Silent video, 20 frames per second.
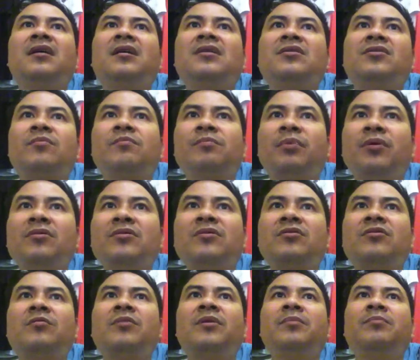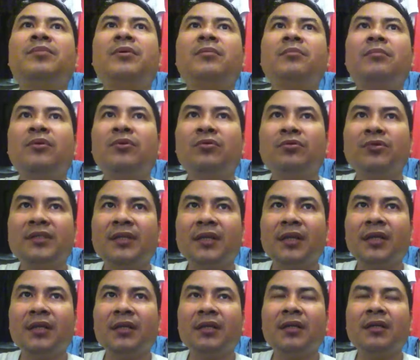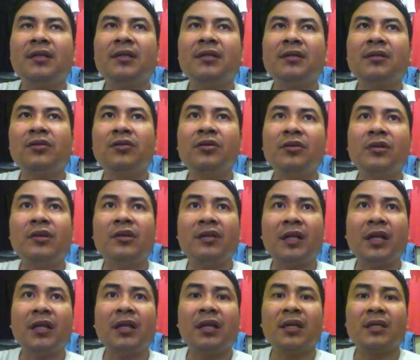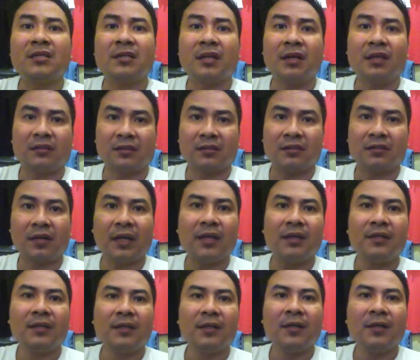supposed to be promoting good thinking skills, right?